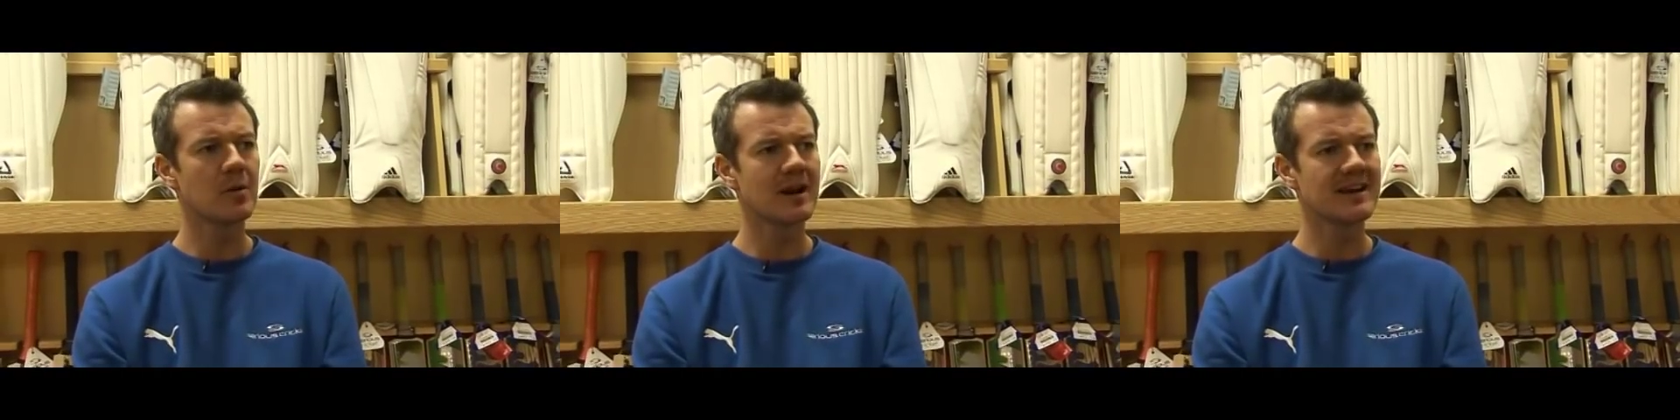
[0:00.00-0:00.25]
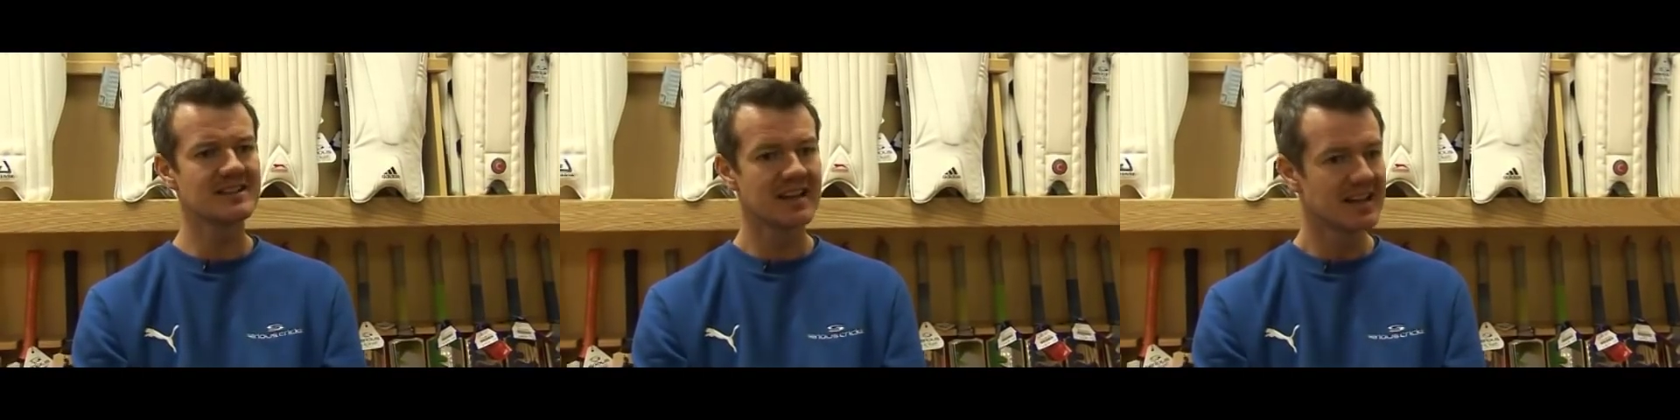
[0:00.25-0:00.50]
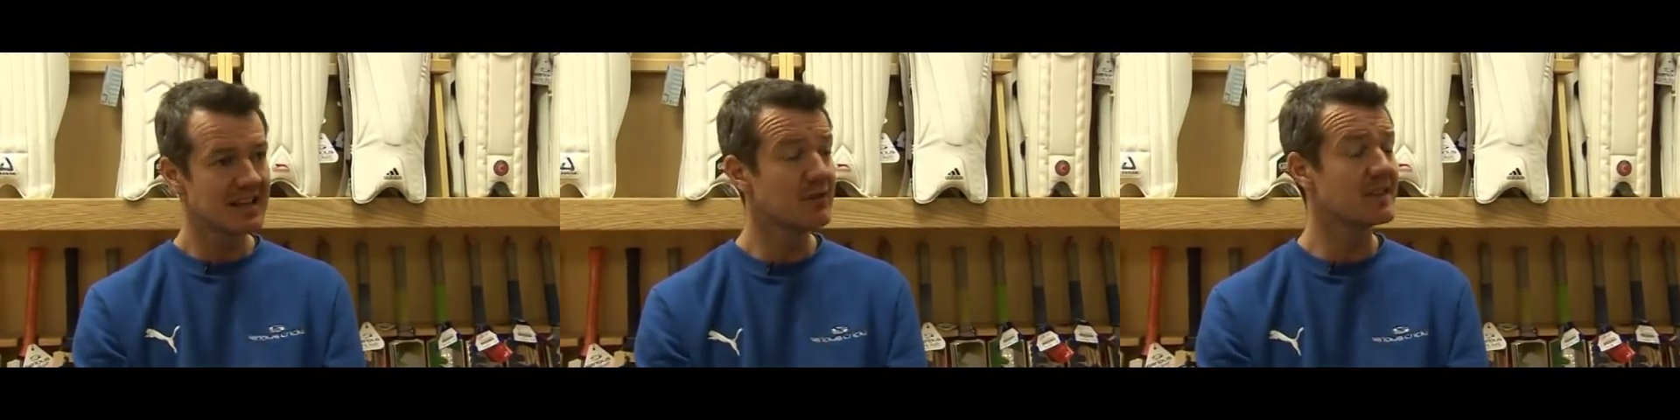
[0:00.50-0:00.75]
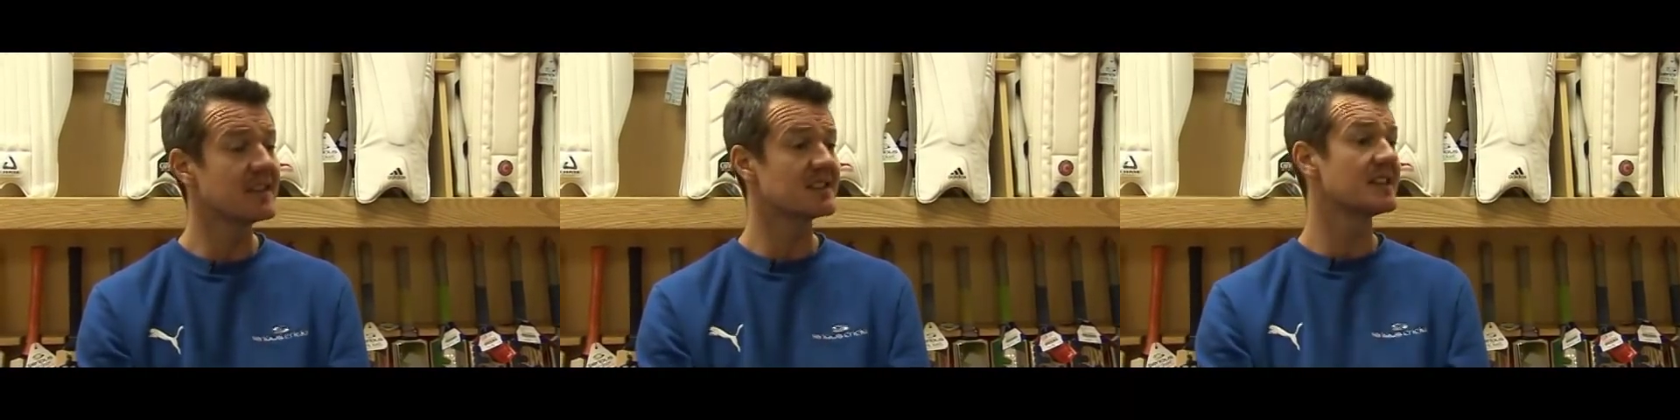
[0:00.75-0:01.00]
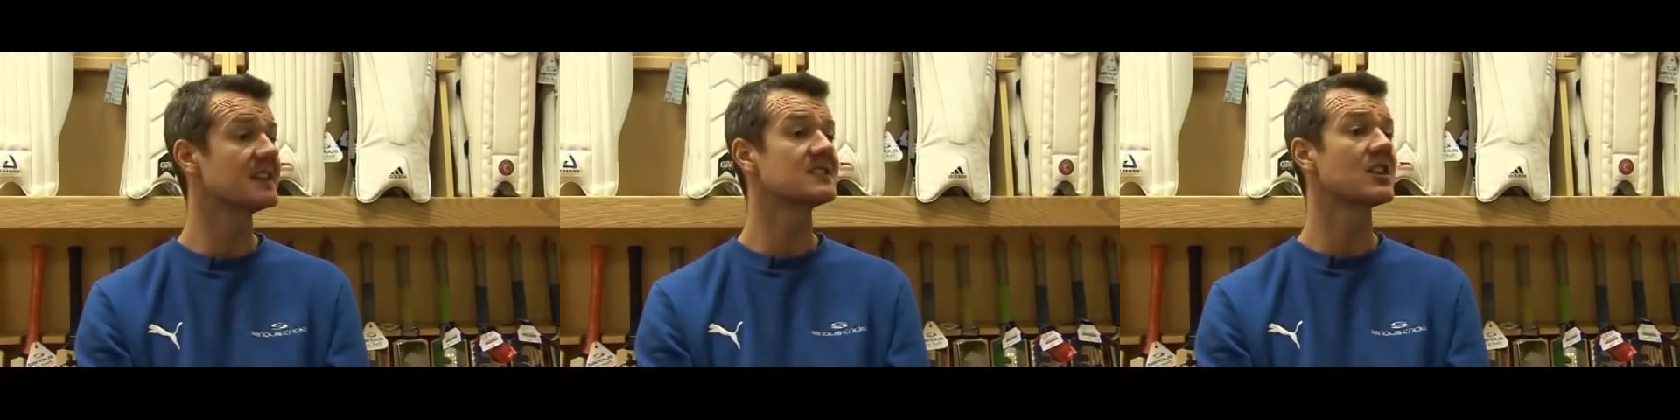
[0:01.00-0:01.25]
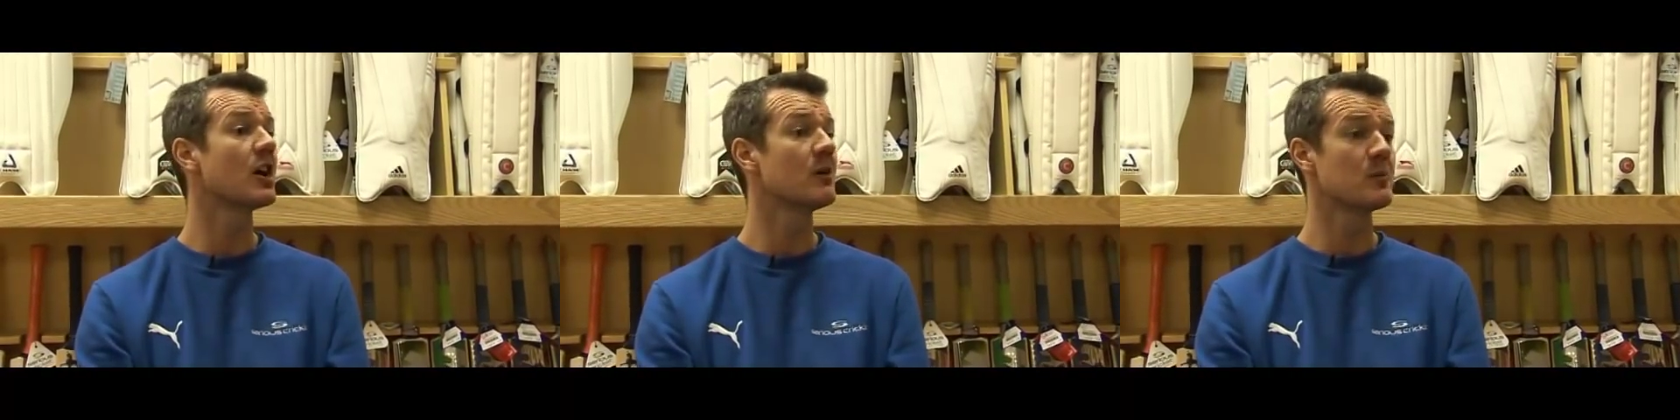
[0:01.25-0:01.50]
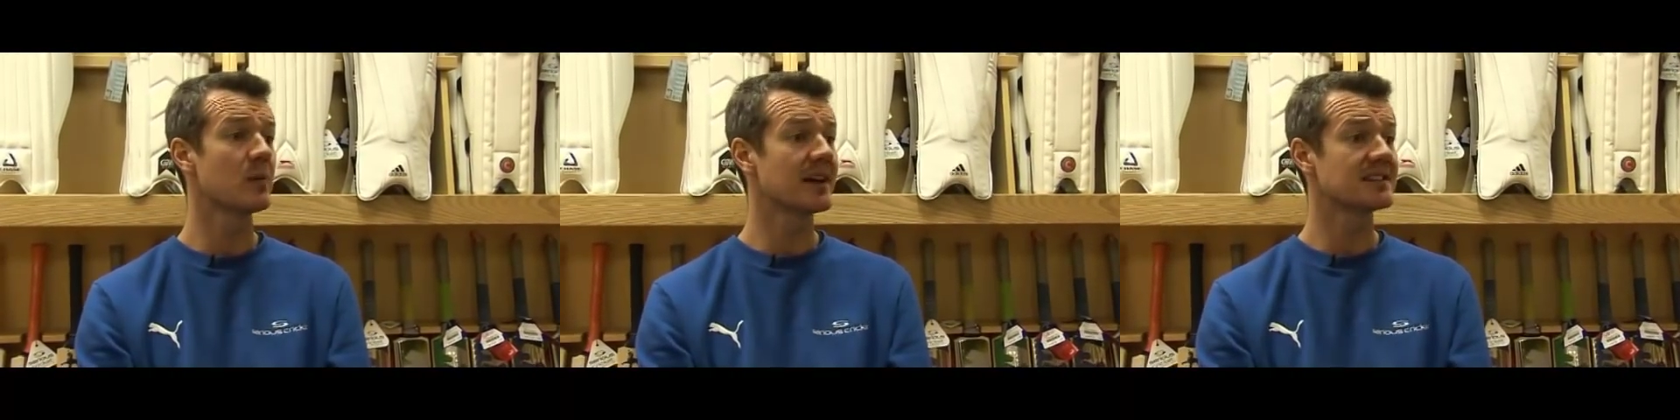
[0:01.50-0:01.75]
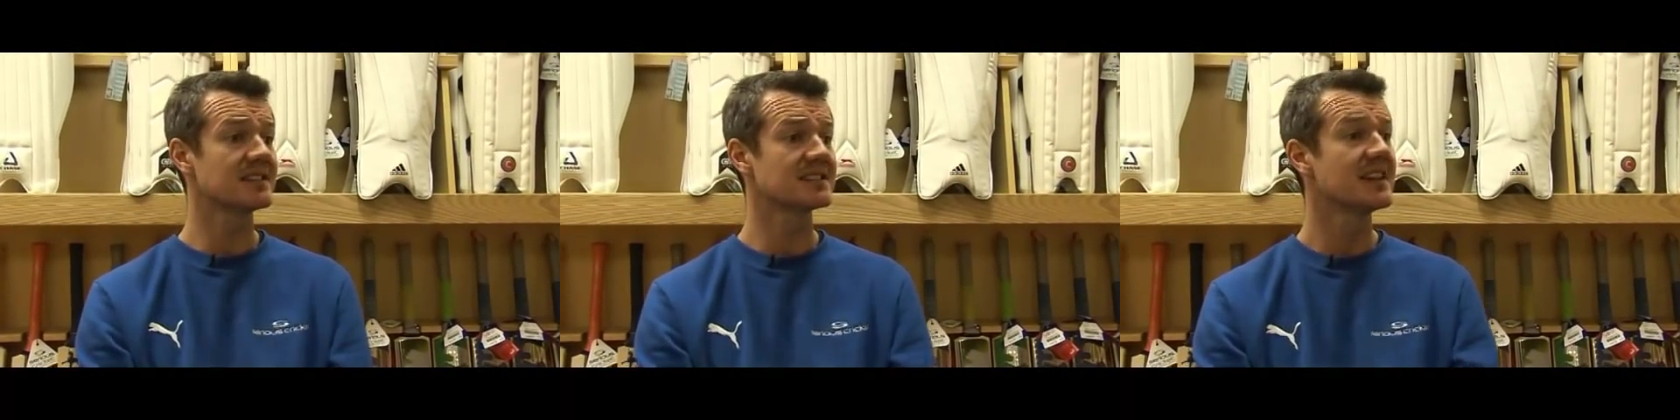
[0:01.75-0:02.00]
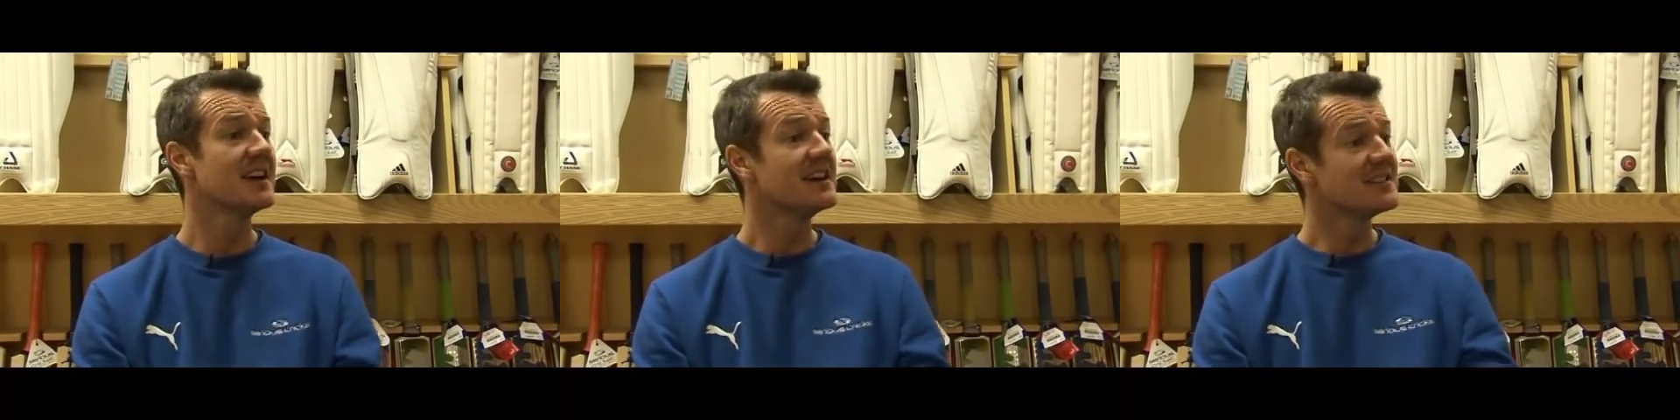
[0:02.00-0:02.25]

players giving these things a go in practice.